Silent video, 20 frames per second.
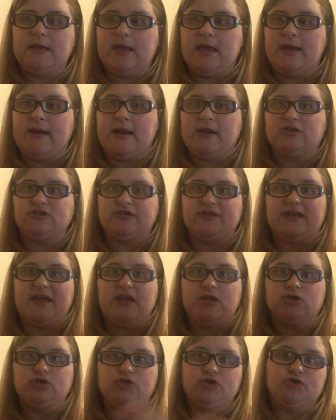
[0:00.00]
and actually
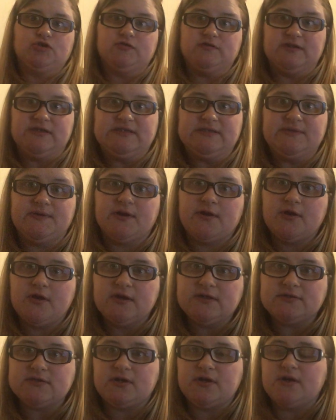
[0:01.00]
can do these
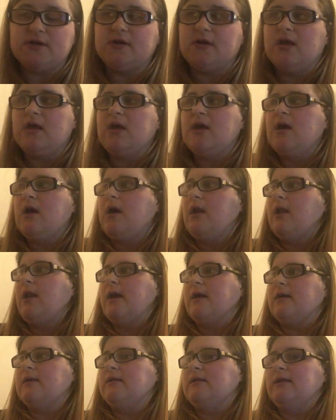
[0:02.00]
videos on.
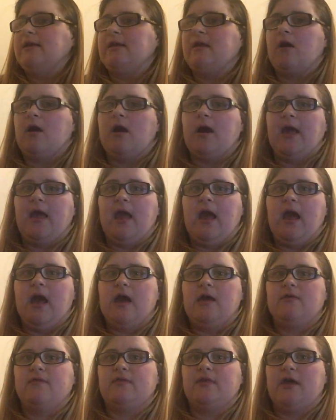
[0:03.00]
Luckily, I
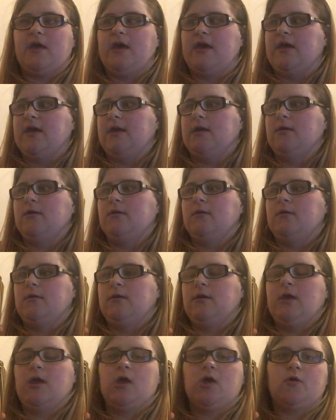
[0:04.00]
have a
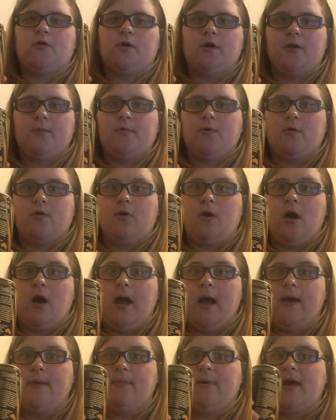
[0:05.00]
incredible
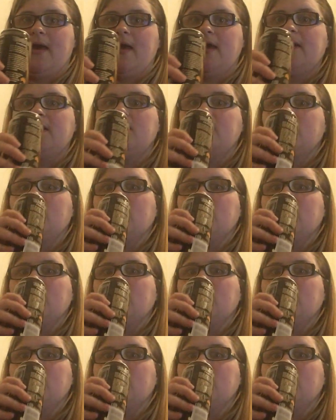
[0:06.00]
iPad,